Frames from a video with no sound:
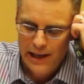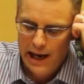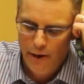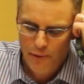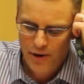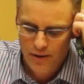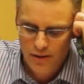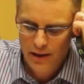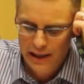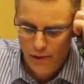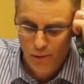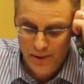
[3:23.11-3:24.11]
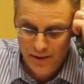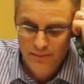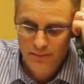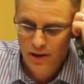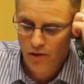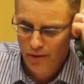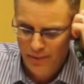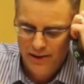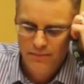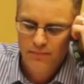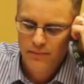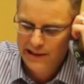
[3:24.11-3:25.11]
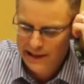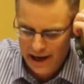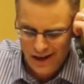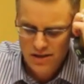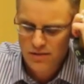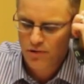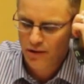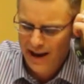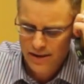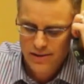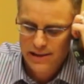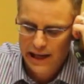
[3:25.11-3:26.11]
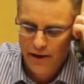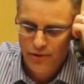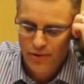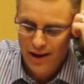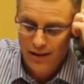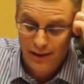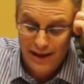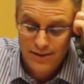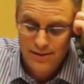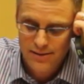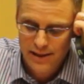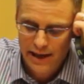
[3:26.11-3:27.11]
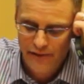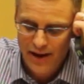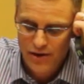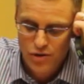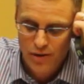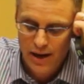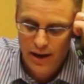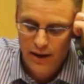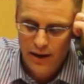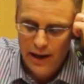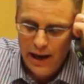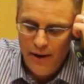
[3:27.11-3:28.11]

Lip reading: where he'll be taking some classes to get through that licensing and that training.